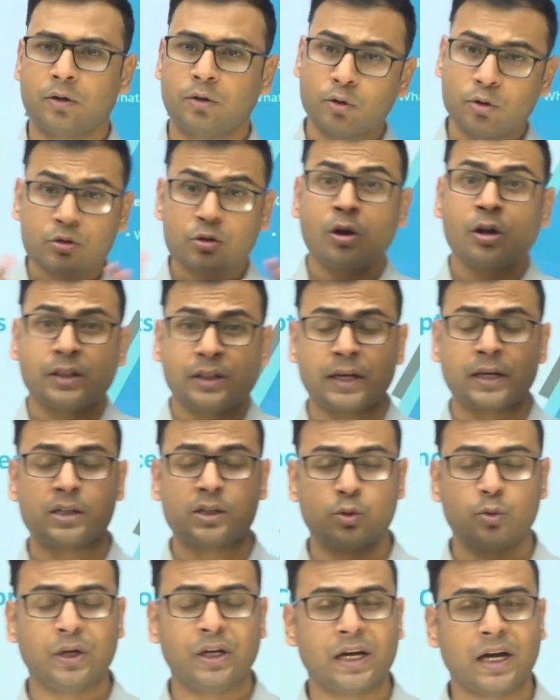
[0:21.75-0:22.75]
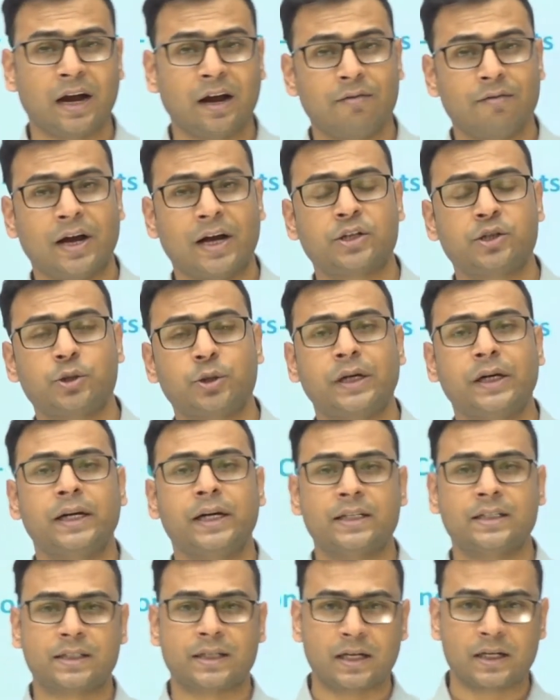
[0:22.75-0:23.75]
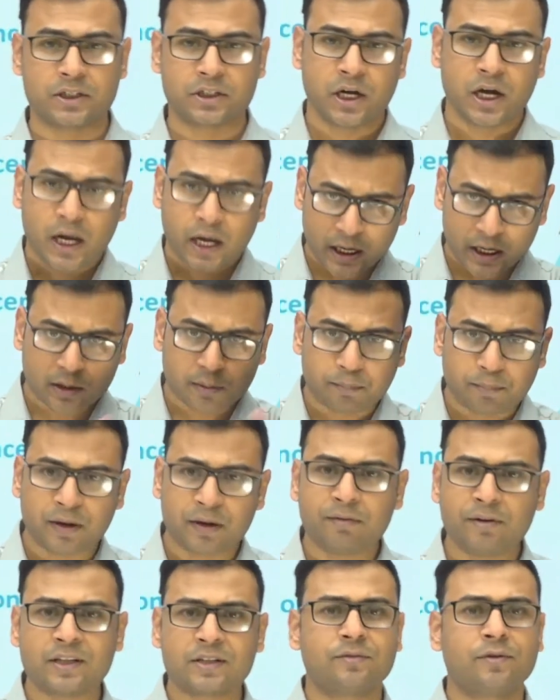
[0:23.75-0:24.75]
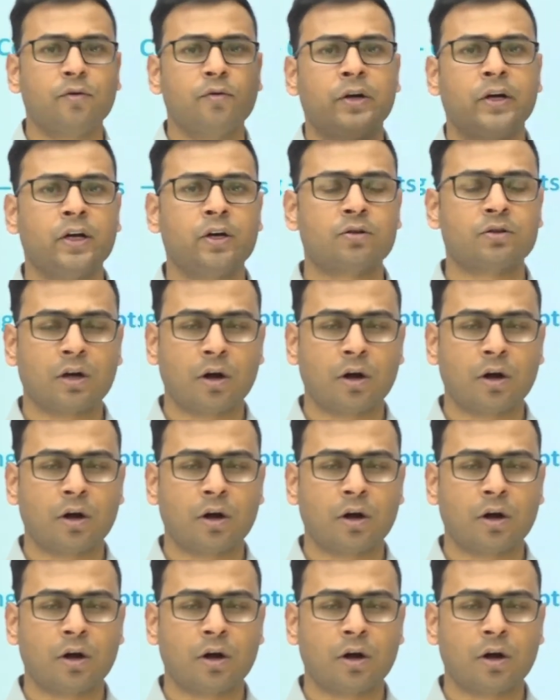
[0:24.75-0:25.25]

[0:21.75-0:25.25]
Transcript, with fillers: Those all things we have actually discussed in previous few videos.